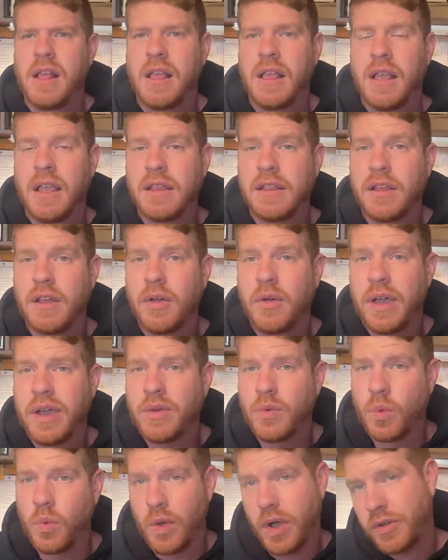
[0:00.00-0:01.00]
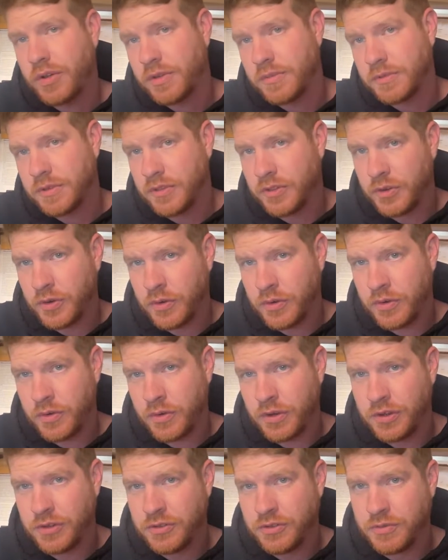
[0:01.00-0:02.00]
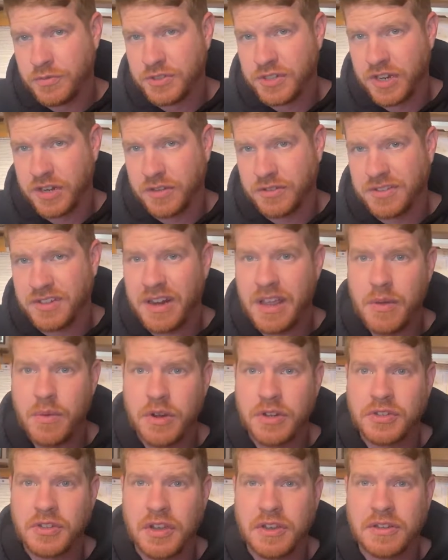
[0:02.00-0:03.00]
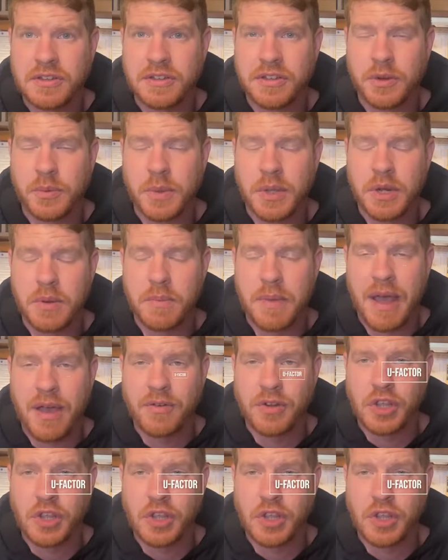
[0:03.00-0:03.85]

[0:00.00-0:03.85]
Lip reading: Hello and welcome to the Door-to-Door YouTube channel. Today I want to talk a little bit about